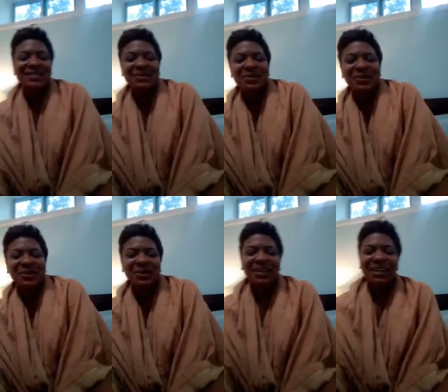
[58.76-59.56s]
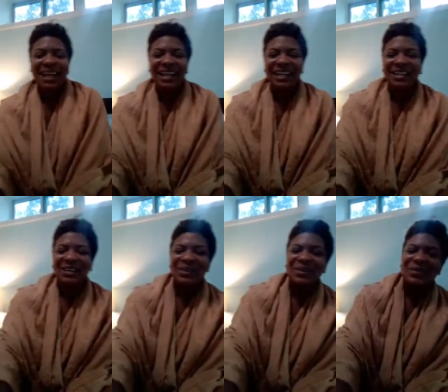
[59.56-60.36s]
more thank
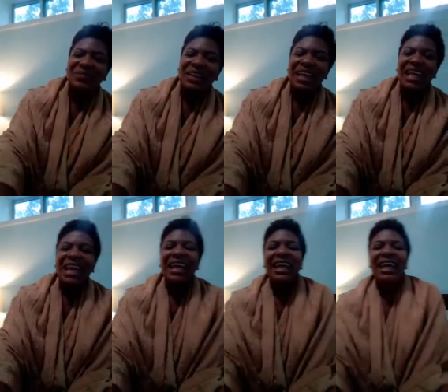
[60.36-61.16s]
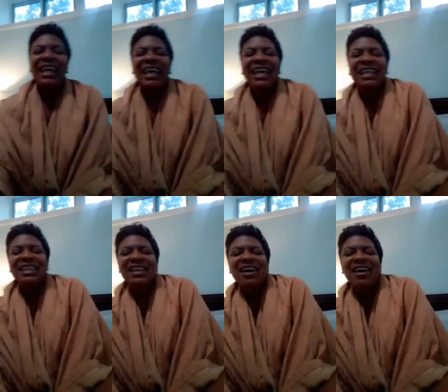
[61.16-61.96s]
you.
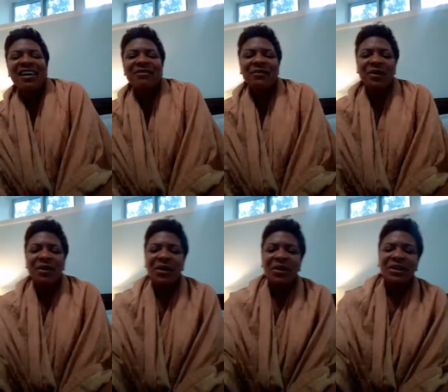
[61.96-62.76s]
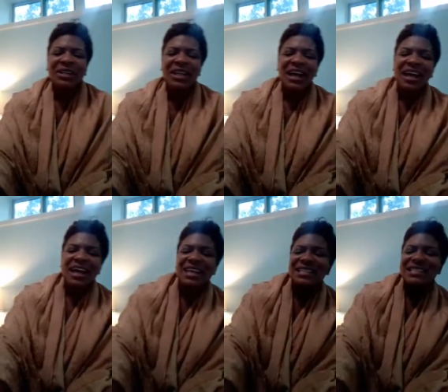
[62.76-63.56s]
In the
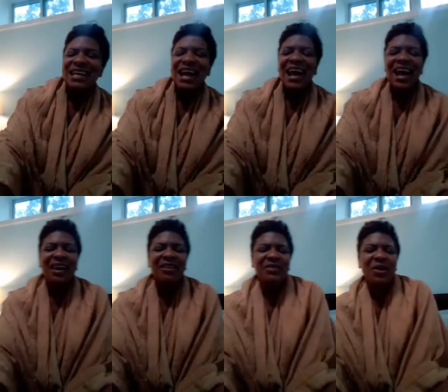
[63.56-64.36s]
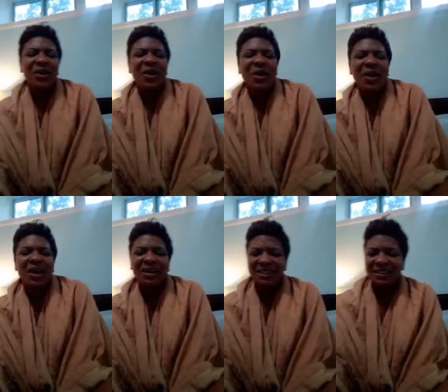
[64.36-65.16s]
fullness of your